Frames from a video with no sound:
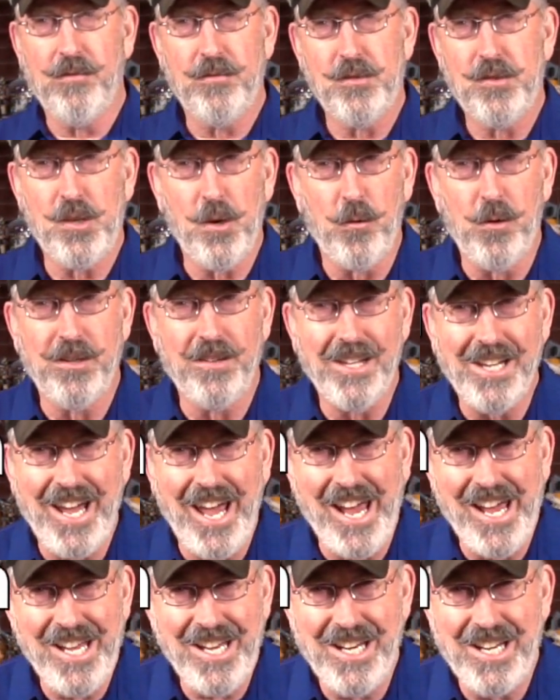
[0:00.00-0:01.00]
So in the
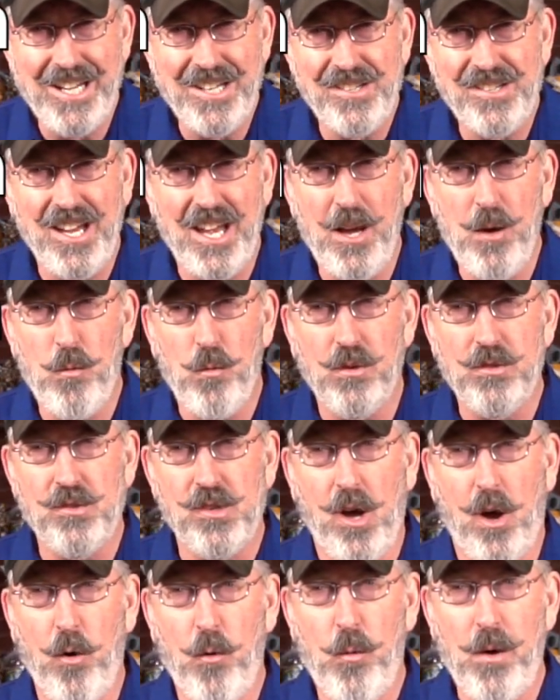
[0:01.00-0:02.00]
80s, it was
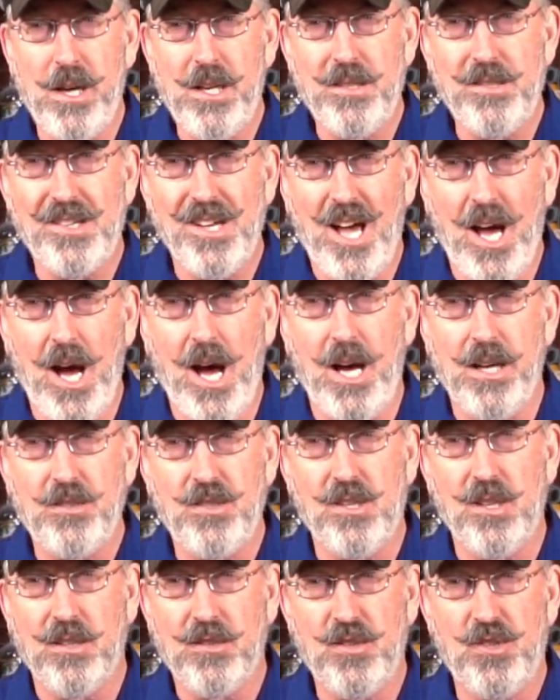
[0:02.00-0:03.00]
always
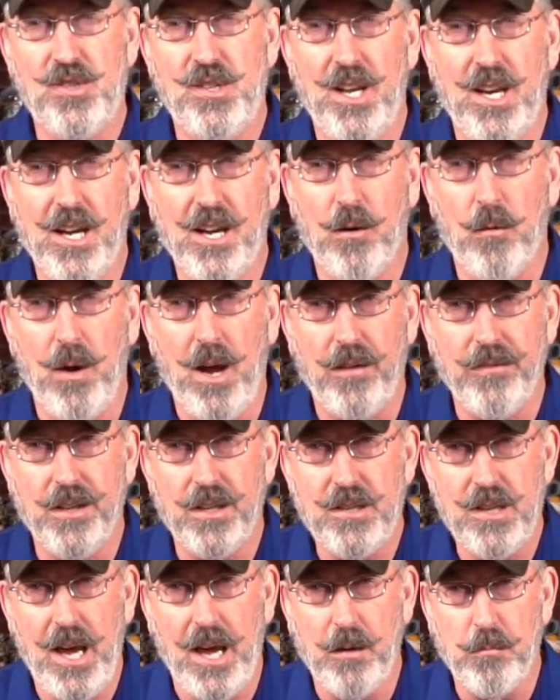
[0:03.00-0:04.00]
us sitting around the
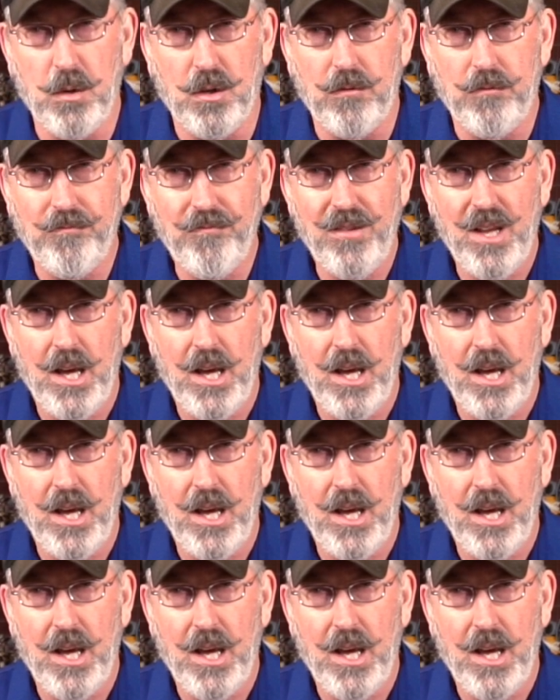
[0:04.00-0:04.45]
table.